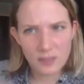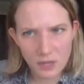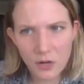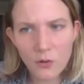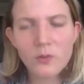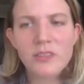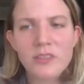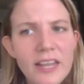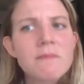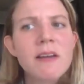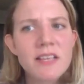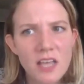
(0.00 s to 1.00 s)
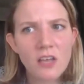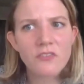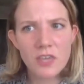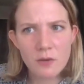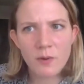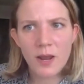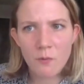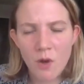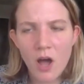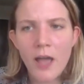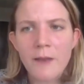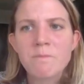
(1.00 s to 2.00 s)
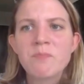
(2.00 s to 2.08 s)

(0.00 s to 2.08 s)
you know, letting myself eat what I want.